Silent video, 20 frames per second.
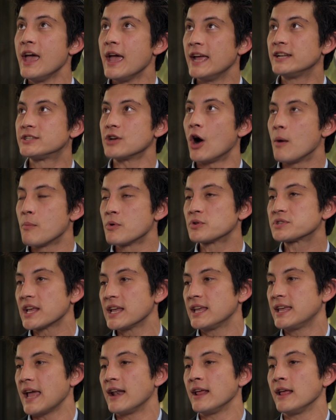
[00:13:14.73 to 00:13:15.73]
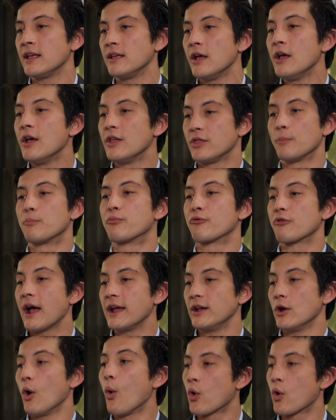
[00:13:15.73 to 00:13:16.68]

It's almost like getting the bright